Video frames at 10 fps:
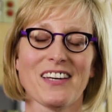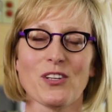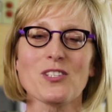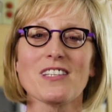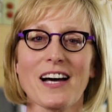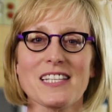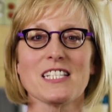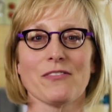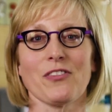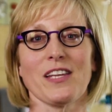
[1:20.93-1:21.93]
There's lots
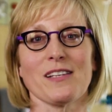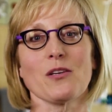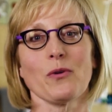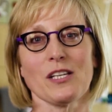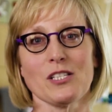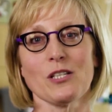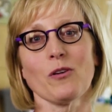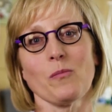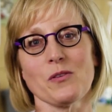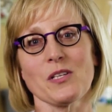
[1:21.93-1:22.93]
of different things that we can do
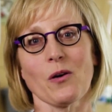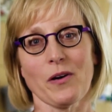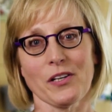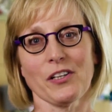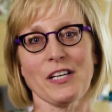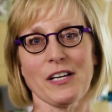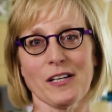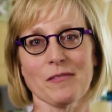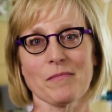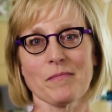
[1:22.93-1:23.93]
with music while you're here.